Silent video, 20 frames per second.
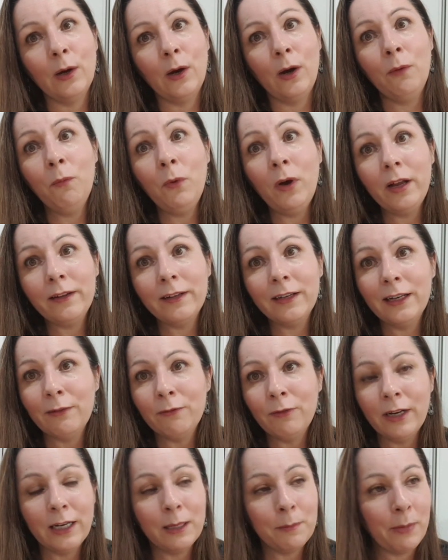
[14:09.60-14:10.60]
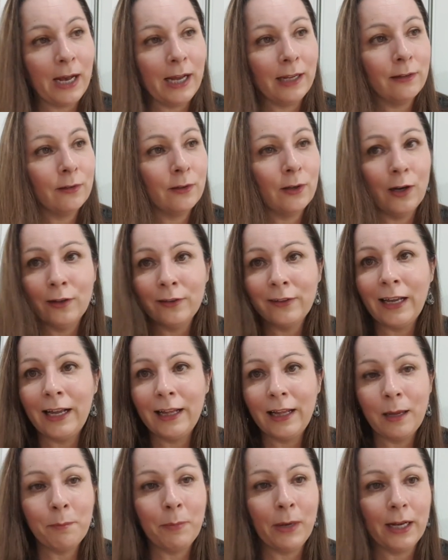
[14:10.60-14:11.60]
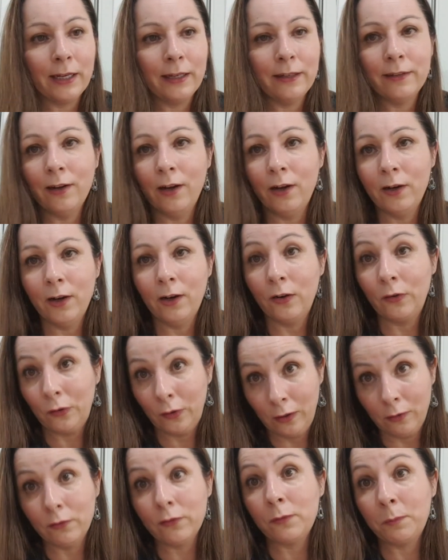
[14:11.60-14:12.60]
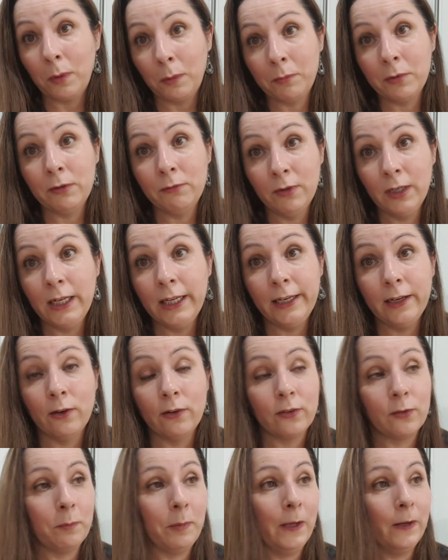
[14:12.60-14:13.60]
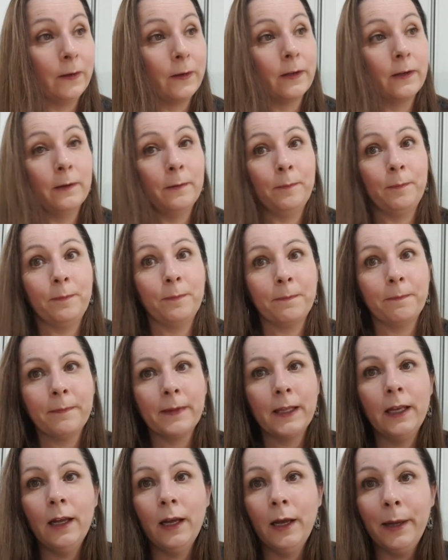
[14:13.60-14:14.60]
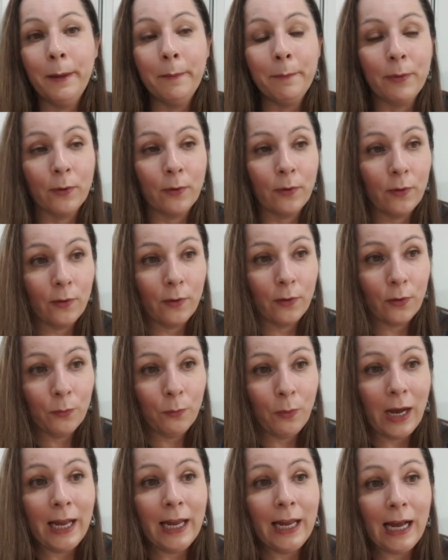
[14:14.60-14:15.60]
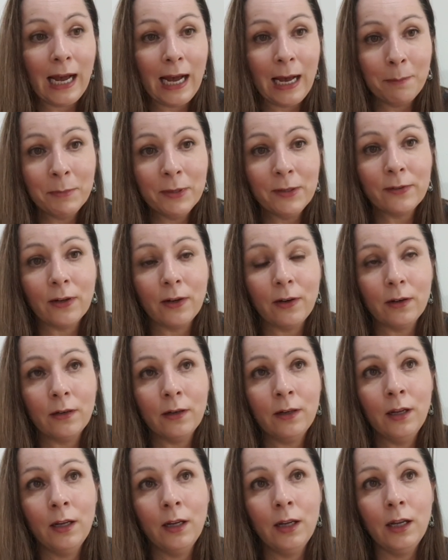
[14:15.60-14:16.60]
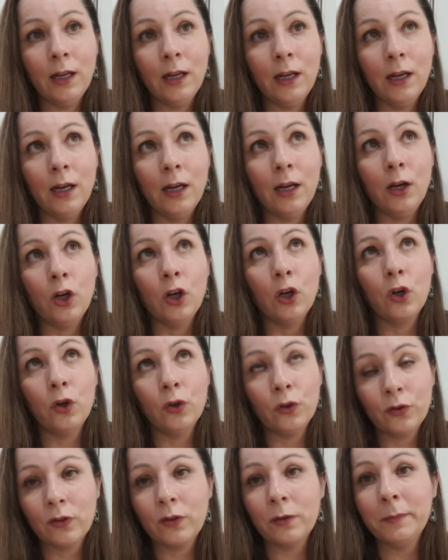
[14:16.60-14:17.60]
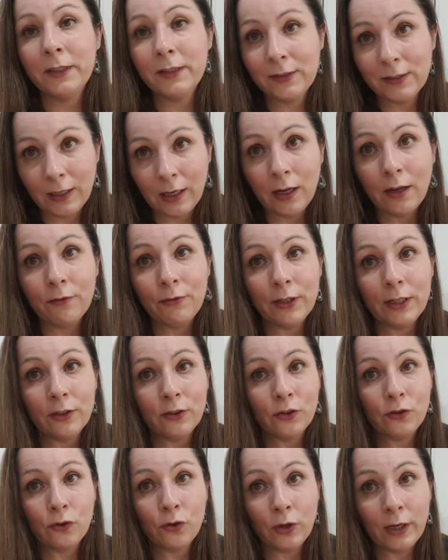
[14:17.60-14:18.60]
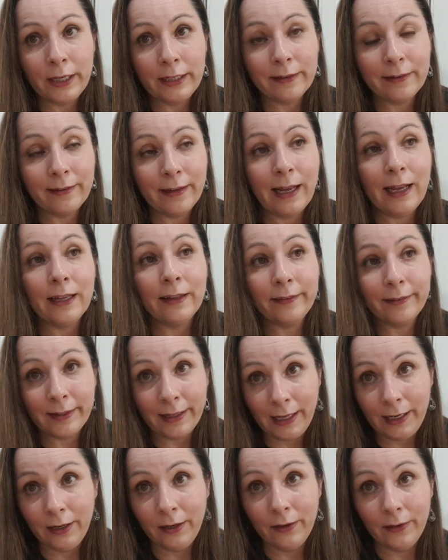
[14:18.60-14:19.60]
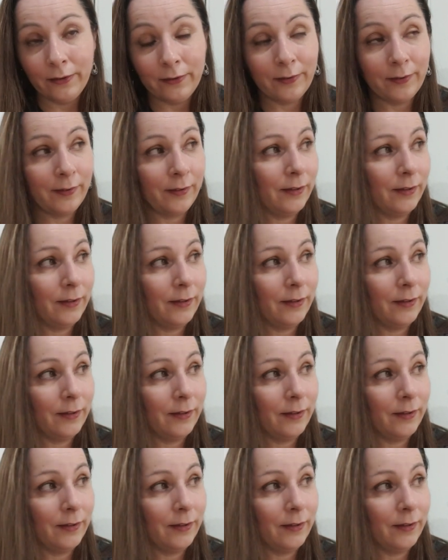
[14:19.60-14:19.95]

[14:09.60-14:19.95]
wording it really bad. I'll take that back. He's not an arsehole. It's probably a really nice bloke. But the way Amazon customer service treats their sellers